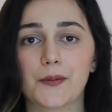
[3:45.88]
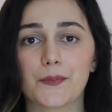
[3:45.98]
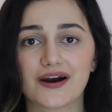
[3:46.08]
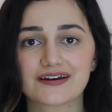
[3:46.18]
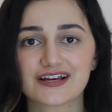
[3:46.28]

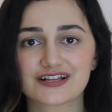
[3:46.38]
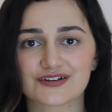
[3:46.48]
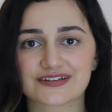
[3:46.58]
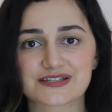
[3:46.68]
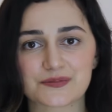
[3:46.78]
Parking
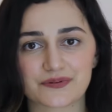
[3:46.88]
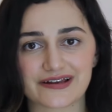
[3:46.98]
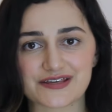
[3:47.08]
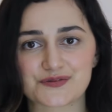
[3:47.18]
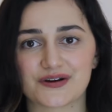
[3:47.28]
lot is a
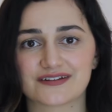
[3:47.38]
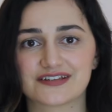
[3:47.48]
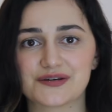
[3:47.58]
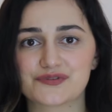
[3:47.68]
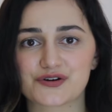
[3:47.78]
place where the
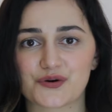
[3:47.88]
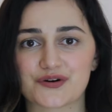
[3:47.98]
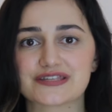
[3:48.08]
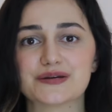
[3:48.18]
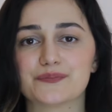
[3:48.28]
team
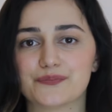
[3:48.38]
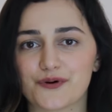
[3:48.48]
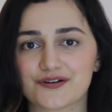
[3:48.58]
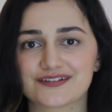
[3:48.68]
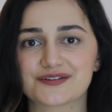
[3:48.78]
records
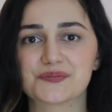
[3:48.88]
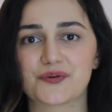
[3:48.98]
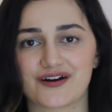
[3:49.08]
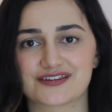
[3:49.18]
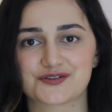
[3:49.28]
important
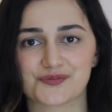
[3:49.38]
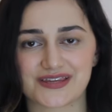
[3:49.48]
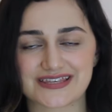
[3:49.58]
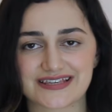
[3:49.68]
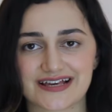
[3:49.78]
points to be
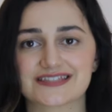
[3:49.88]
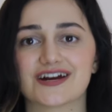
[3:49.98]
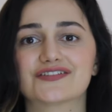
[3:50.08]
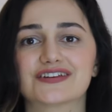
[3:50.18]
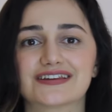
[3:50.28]
discussed
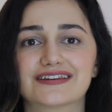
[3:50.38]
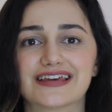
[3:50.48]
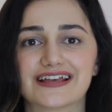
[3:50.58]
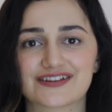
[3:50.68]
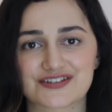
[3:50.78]
after the
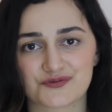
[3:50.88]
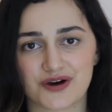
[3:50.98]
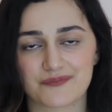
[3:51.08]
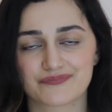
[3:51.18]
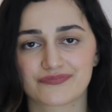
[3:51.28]
Daily
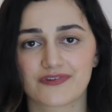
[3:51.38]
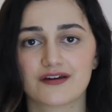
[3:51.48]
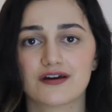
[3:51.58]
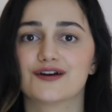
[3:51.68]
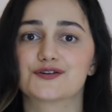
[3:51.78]
Scrum.
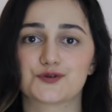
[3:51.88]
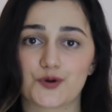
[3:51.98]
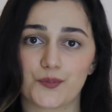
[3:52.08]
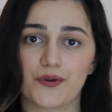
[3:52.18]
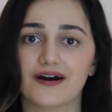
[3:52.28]

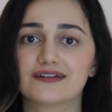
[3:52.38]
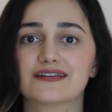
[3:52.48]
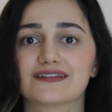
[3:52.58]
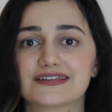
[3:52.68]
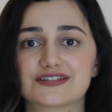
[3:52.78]
So park
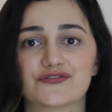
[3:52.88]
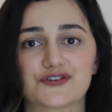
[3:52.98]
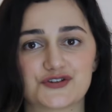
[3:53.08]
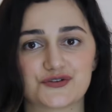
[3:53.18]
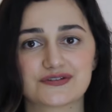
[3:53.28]
the list of
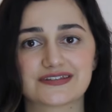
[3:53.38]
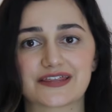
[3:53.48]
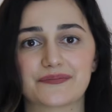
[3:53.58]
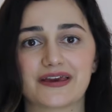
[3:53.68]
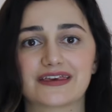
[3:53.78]
issues
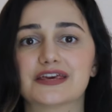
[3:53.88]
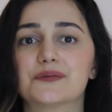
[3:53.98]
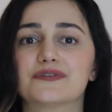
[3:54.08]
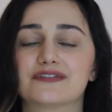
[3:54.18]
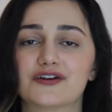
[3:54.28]
that may
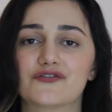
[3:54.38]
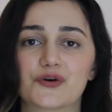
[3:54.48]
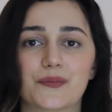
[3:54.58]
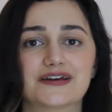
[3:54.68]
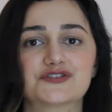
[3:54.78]
keep the team
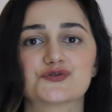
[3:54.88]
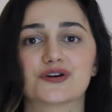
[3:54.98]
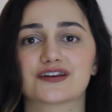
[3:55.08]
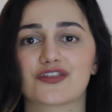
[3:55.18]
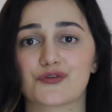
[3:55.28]
from
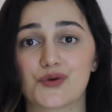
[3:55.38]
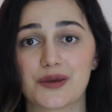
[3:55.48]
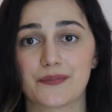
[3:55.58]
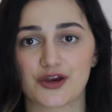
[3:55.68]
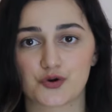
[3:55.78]
answering the
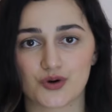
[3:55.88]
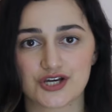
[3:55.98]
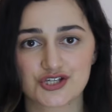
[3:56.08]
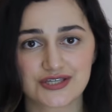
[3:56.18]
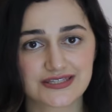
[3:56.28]
3 main
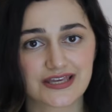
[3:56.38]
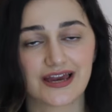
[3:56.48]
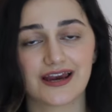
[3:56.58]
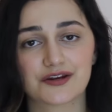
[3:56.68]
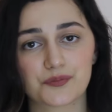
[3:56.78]
questions
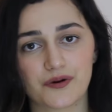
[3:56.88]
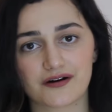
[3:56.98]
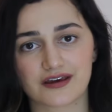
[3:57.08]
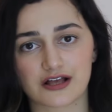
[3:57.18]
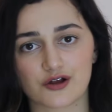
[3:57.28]
in the
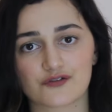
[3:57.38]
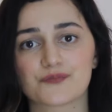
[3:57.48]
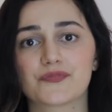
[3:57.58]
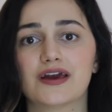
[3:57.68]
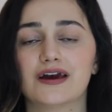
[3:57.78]
parking lot,
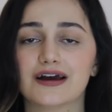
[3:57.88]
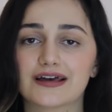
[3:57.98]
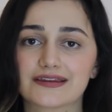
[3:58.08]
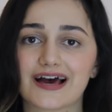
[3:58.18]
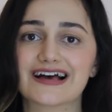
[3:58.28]

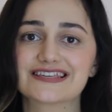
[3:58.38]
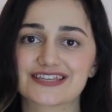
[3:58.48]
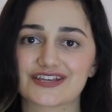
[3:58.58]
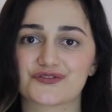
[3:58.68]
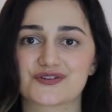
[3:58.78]
and
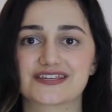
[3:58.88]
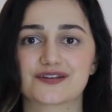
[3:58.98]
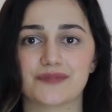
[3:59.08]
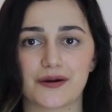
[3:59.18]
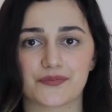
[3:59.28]
ask
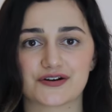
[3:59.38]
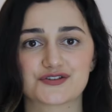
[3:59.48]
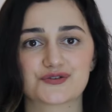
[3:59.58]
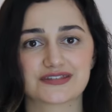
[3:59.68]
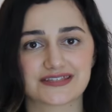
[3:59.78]
interested
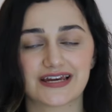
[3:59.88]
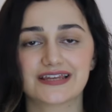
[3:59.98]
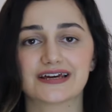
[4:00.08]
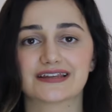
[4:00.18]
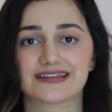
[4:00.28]
members to
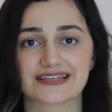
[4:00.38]
state and